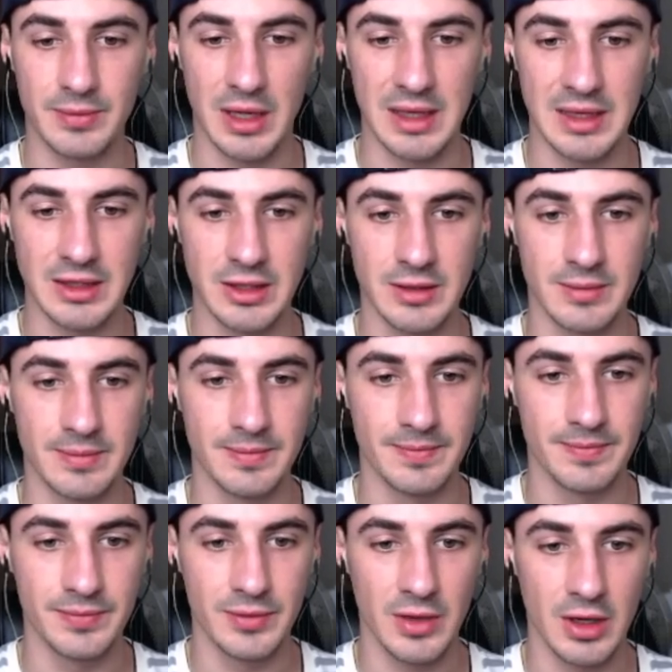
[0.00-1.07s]
But listen,
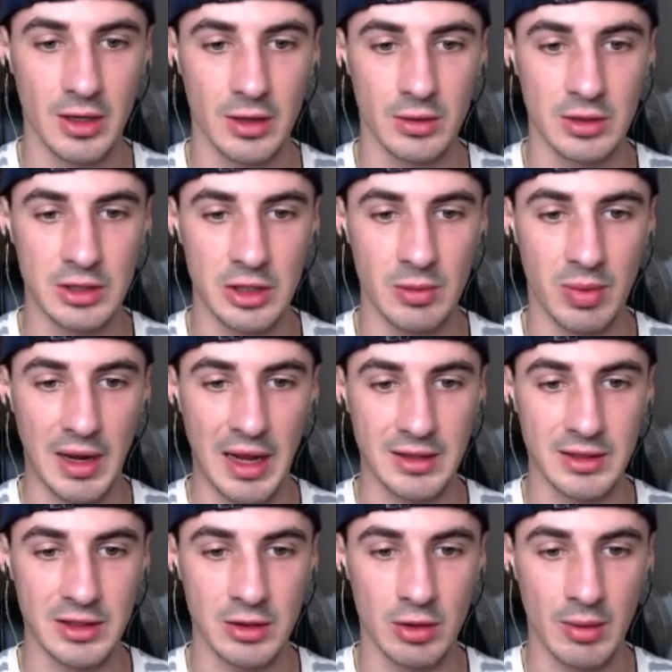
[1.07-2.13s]
what do you
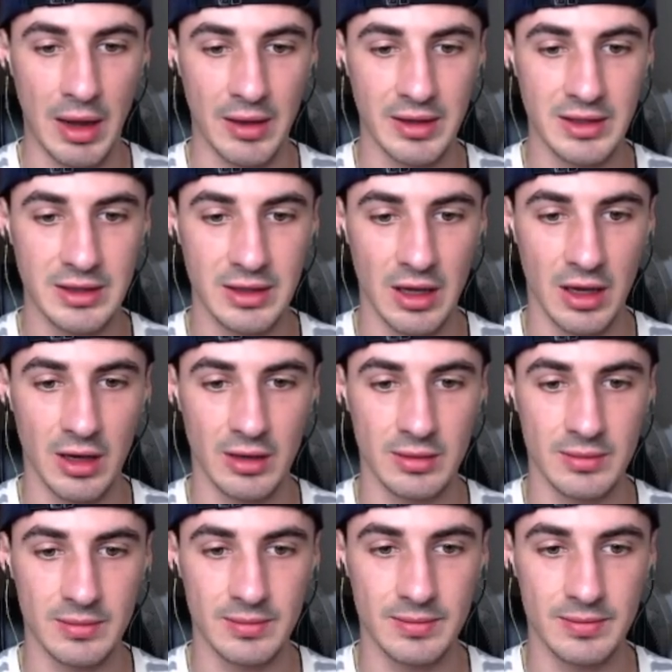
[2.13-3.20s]
plan to do about this
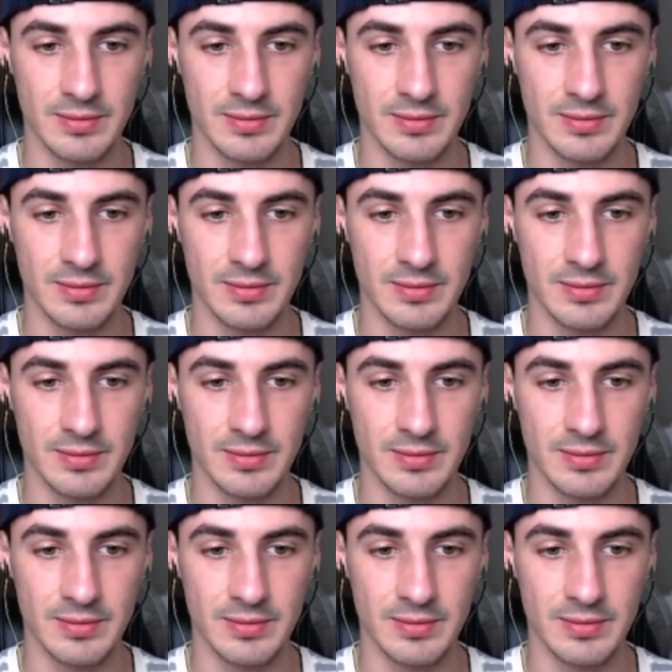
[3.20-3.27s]
girl?